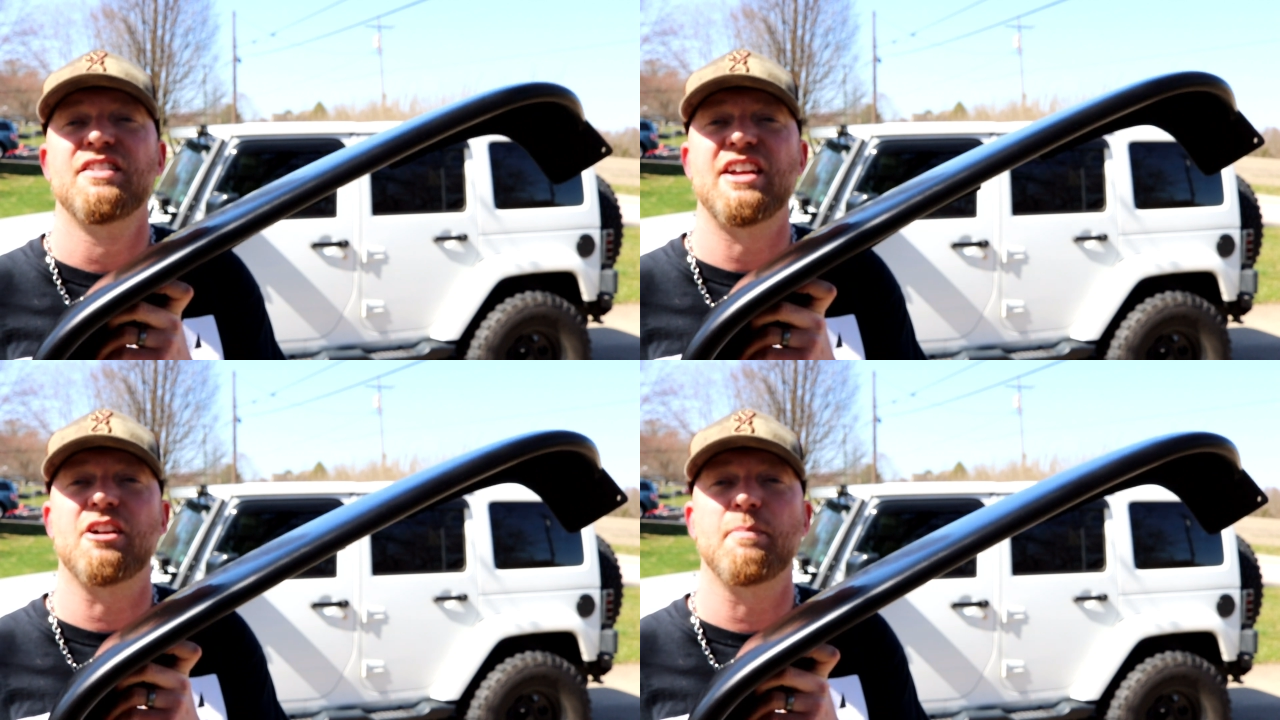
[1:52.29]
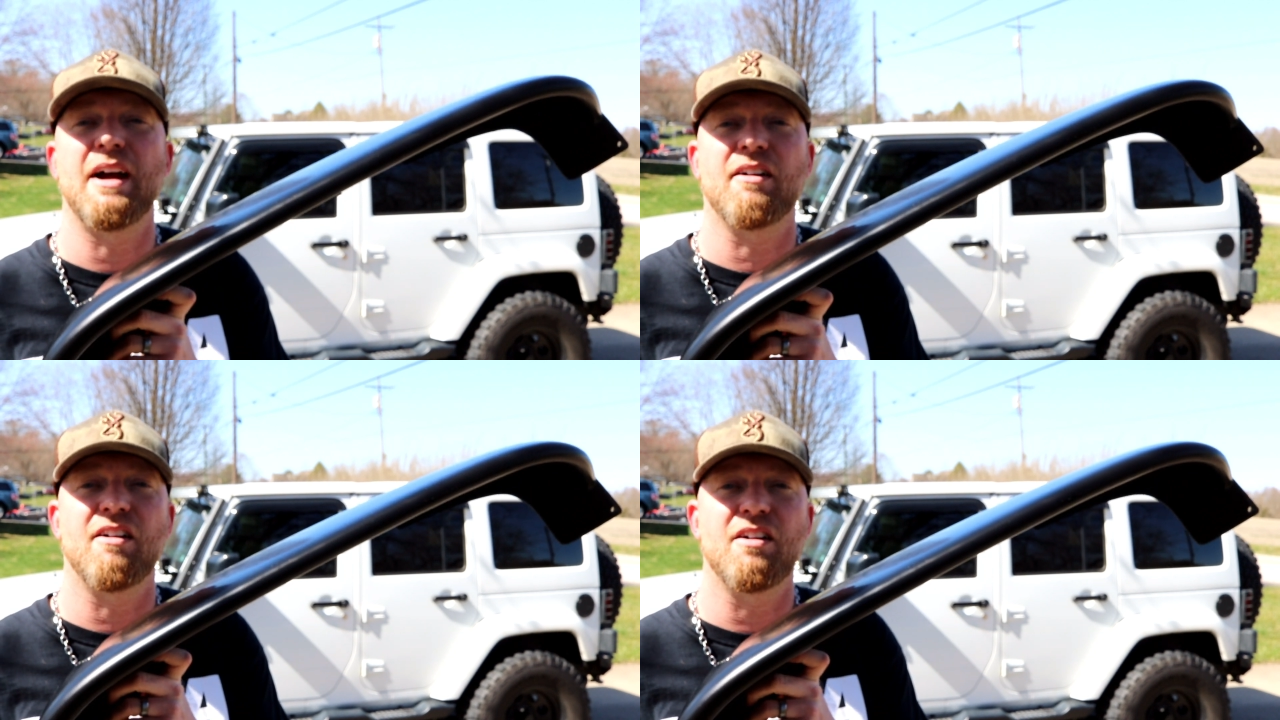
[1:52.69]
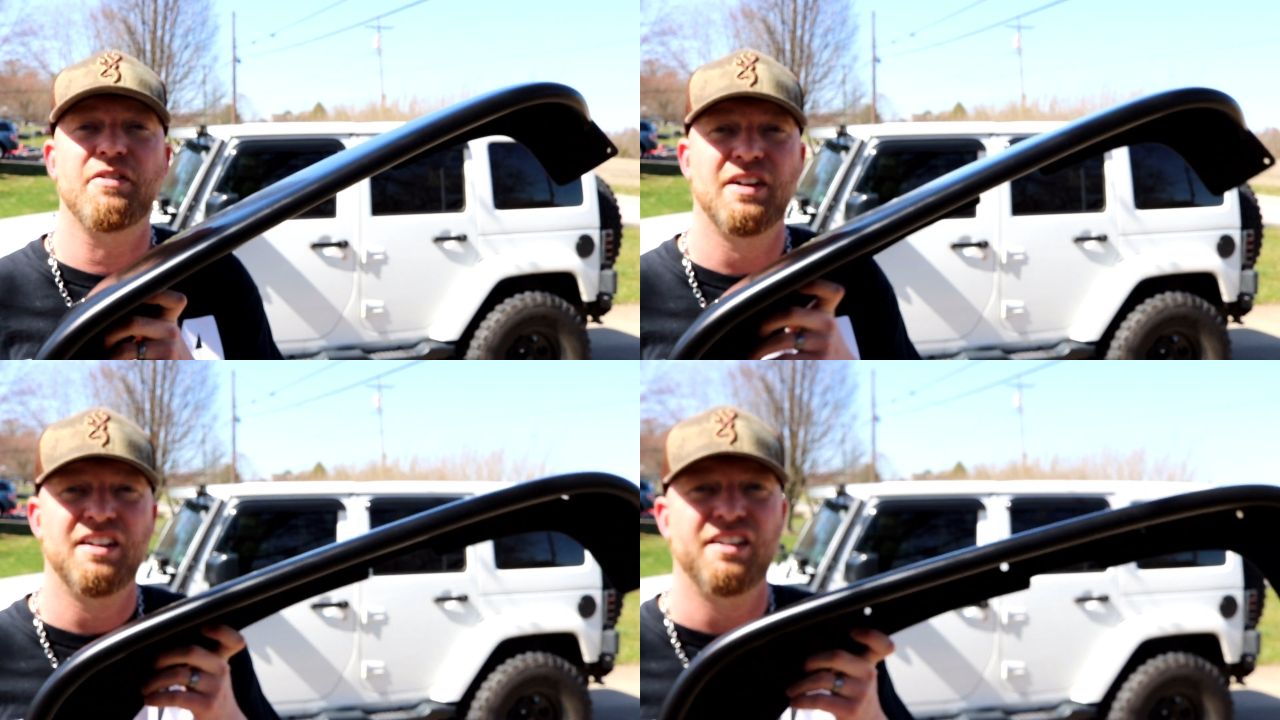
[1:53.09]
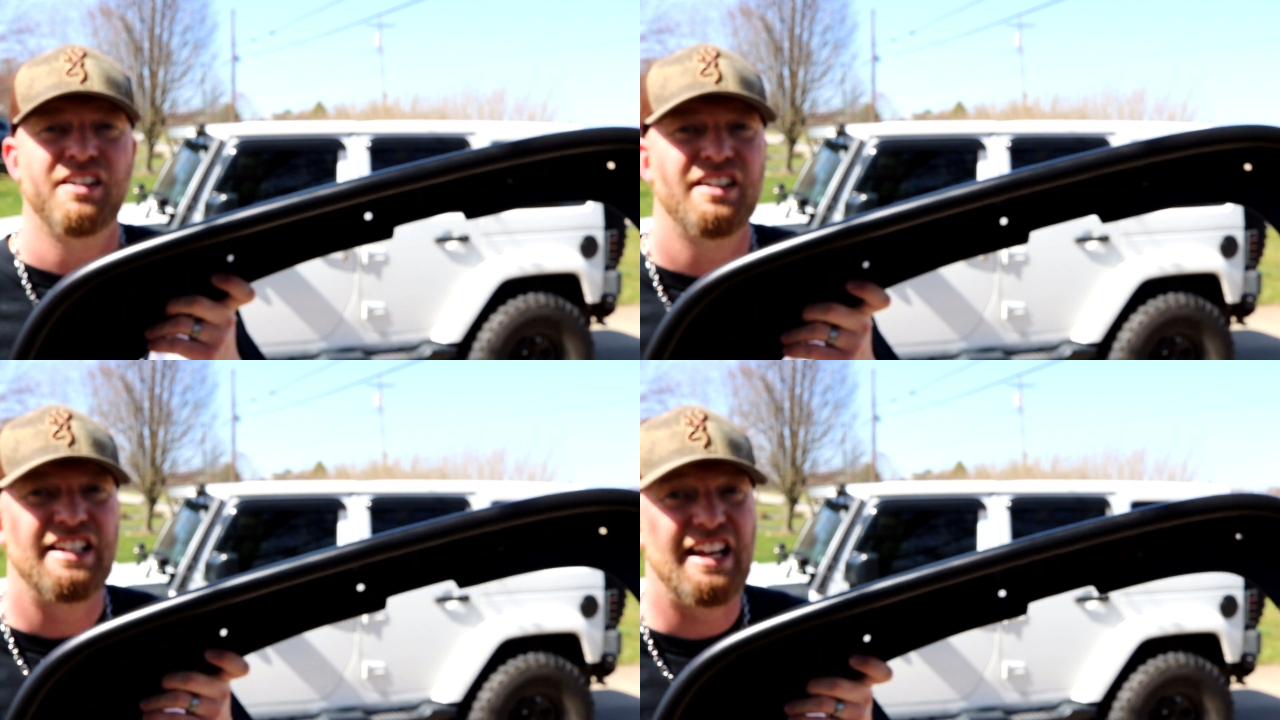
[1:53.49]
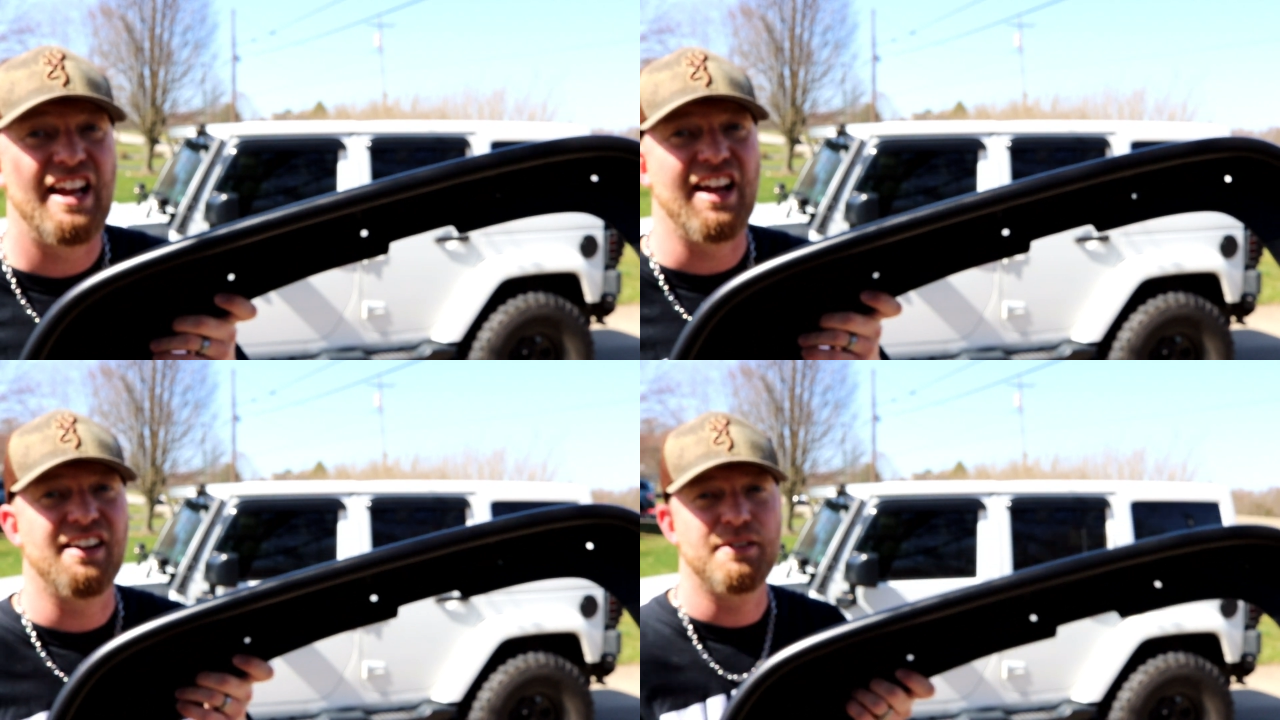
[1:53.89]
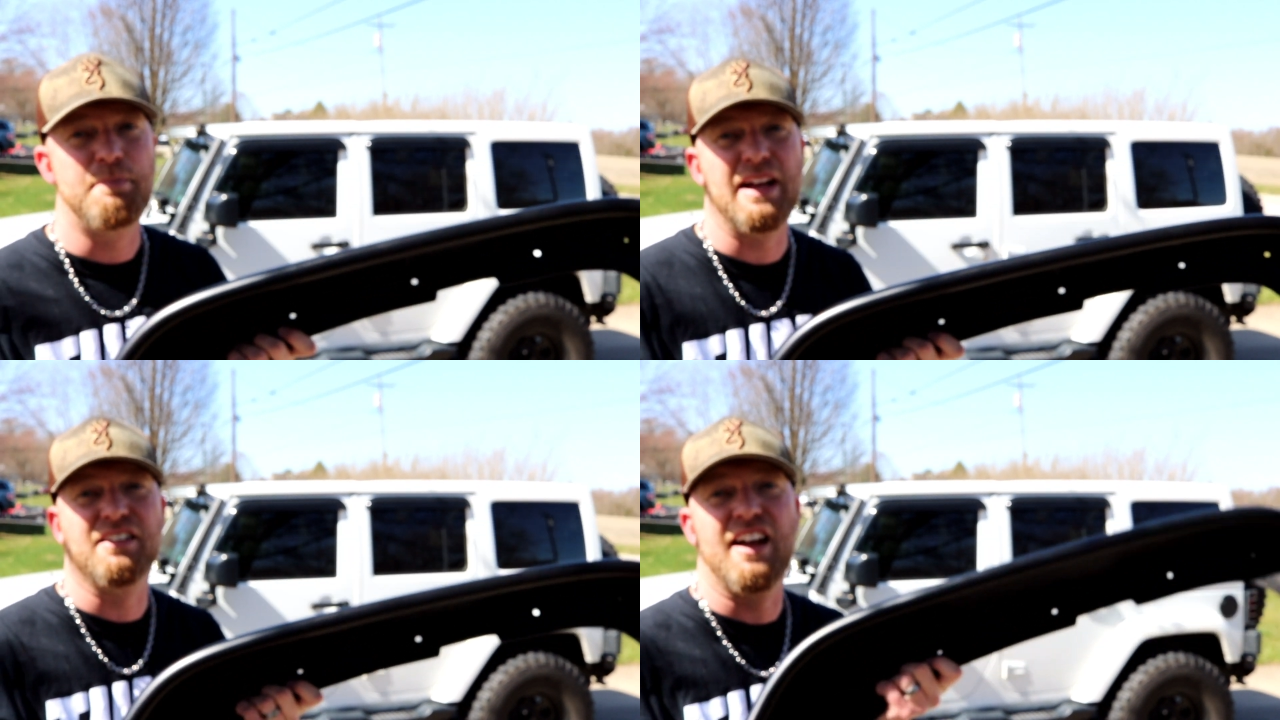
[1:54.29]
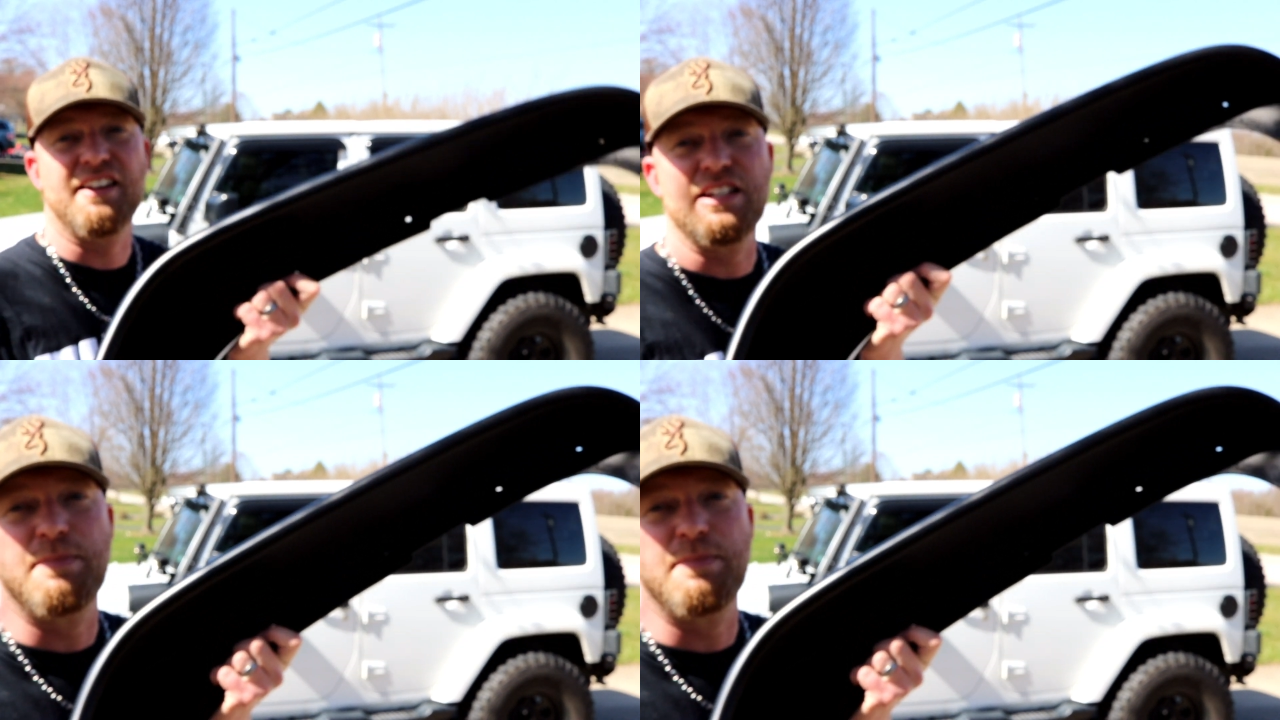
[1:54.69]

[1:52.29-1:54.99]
take them back off. Yeah, bed line these